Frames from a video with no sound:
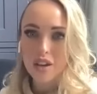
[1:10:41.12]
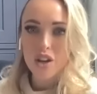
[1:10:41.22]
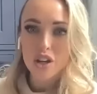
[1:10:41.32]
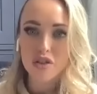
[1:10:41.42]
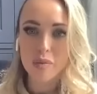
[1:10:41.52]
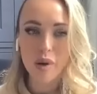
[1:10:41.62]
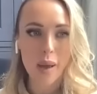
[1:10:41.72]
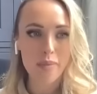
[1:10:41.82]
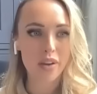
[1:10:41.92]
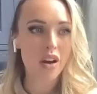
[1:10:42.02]
nursery prep,
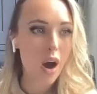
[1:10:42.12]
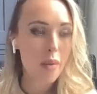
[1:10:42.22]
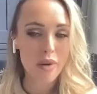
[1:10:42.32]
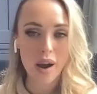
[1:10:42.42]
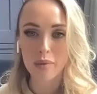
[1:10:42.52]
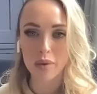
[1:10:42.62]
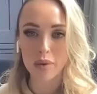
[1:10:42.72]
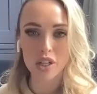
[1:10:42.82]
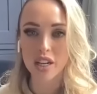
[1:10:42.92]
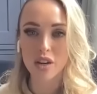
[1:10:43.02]
the cot prep, which
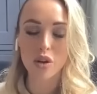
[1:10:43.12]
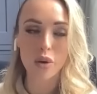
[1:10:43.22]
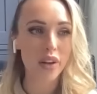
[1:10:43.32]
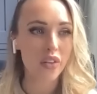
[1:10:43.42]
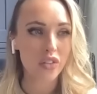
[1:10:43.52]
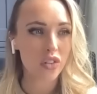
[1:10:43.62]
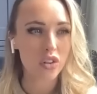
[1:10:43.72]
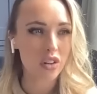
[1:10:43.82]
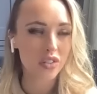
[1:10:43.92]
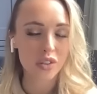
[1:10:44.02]
they don't go in
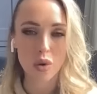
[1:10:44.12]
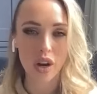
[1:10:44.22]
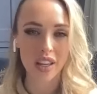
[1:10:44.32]
for for what a